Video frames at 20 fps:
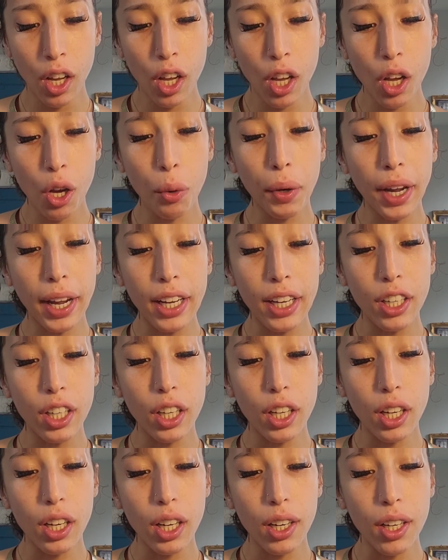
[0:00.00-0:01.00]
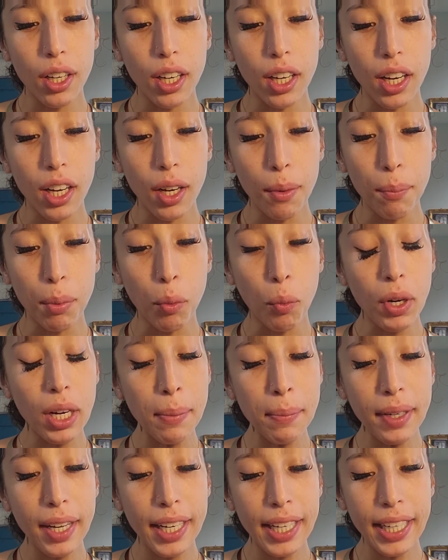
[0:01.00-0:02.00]
Okay, but what
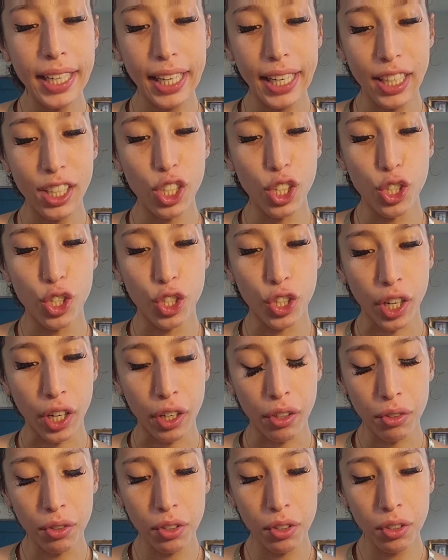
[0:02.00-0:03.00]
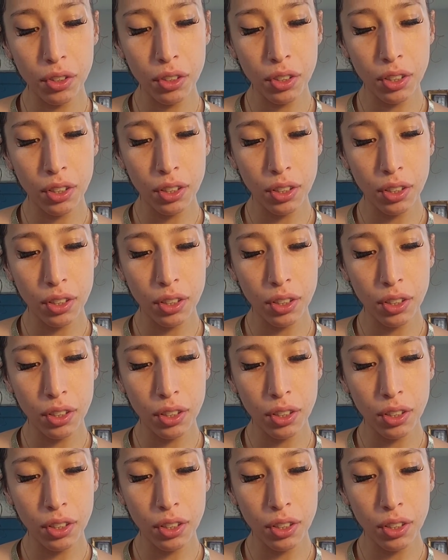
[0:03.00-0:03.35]
I'm getting in general